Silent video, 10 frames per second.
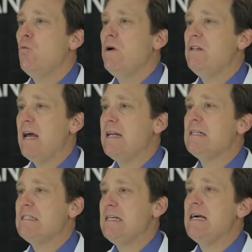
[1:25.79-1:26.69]
We tend
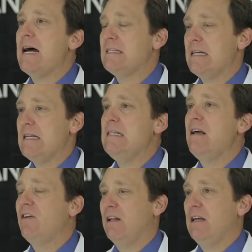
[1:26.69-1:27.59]
to see that
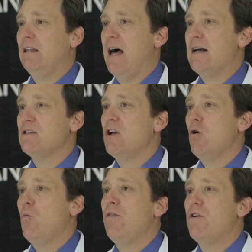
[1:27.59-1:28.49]
significantly less
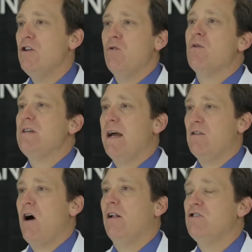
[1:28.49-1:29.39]
with the newer
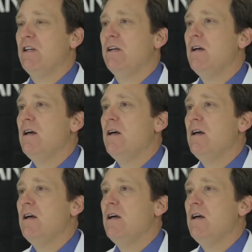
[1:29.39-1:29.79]
technology.